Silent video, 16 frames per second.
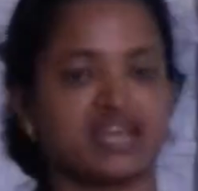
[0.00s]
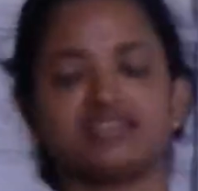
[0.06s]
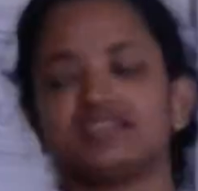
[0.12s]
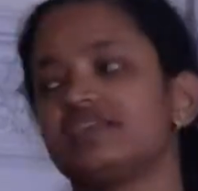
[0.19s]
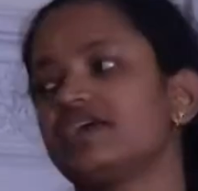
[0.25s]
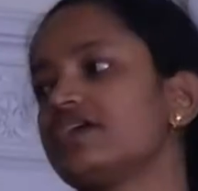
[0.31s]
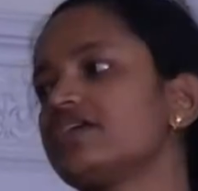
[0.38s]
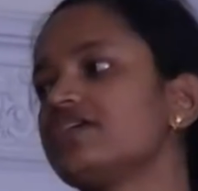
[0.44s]

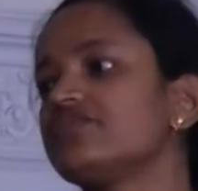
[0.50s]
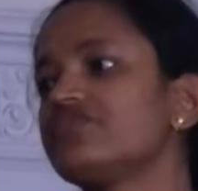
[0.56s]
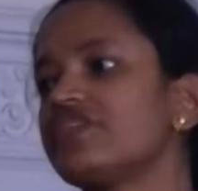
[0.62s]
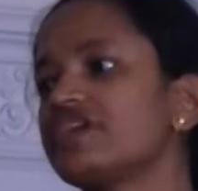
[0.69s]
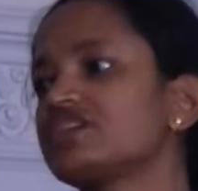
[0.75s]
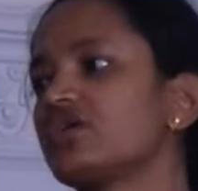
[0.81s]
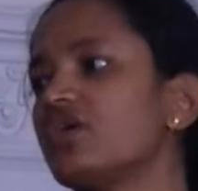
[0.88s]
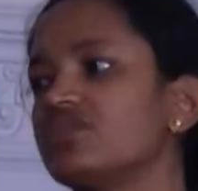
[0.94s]
and their
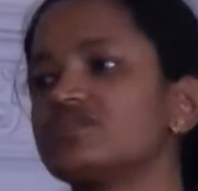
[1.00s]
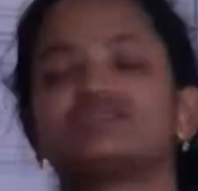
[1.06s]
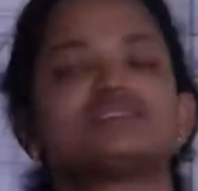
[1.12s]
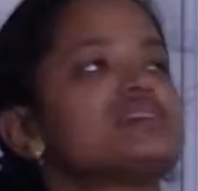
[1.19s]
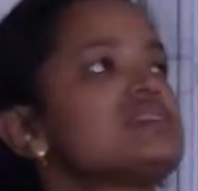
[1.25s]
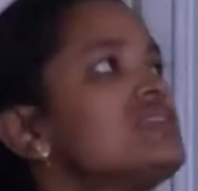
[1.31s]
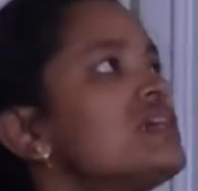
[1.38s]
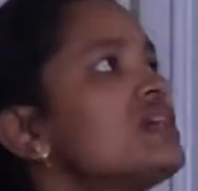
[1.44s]
effect on
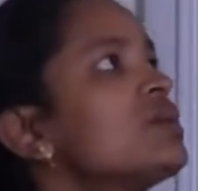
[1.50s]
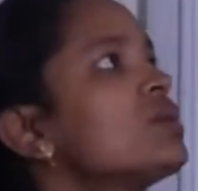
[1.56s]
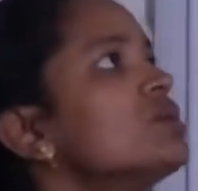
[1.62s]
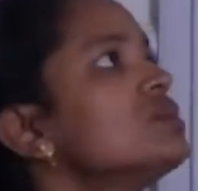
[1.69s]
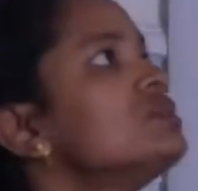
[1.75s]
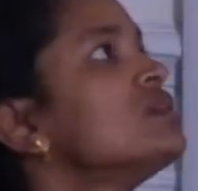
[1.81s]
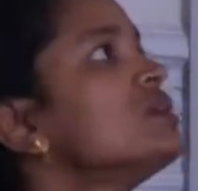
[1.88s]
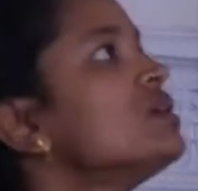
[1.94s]
seedling
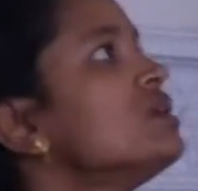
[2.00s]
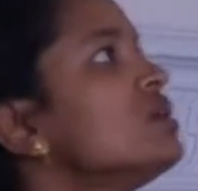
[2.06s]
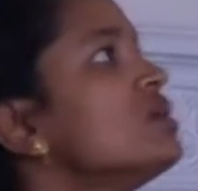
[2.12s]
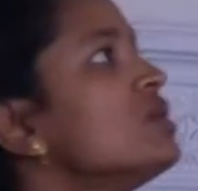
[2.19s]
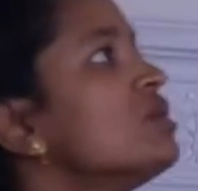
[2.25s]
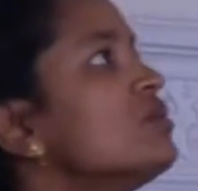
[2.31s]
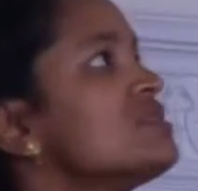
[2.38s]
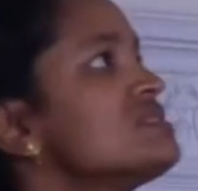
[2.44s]
growth
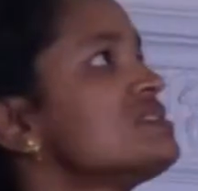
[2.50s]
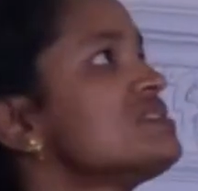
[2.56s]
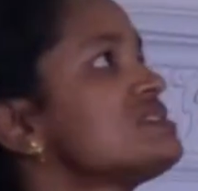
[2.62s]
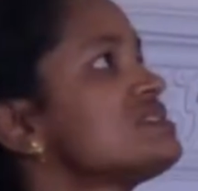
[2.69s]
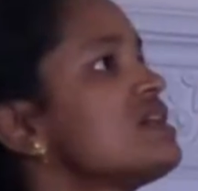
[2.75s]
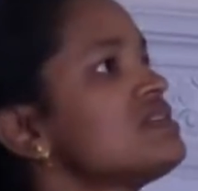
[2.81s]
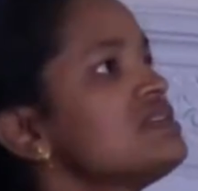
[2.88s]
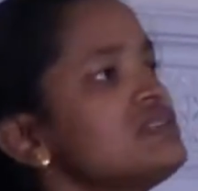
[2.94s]
was
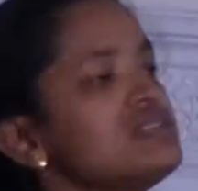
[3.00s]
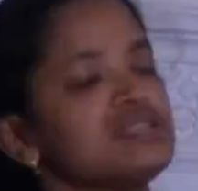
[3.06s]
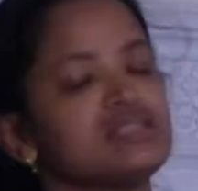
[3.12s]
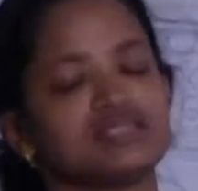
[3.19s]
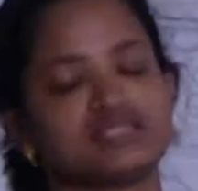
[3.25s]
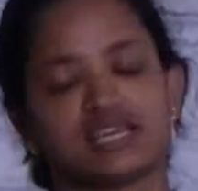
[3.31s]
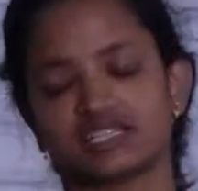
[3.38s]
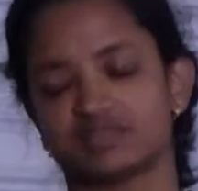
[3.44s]
studied
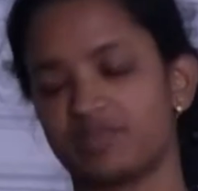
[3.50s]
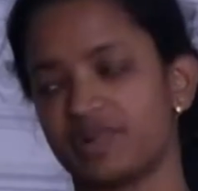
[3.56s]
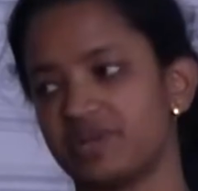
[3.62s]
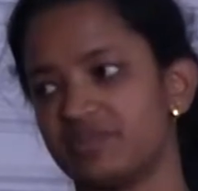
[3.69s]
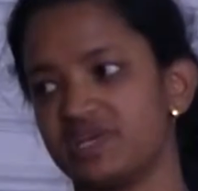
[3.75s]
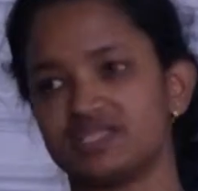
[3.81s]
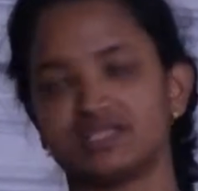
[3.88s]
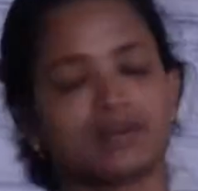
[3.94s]
in this
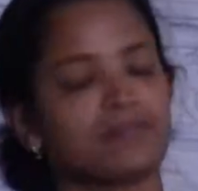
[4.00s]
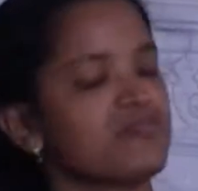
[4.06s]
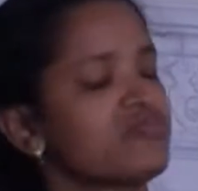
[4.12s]
experiment.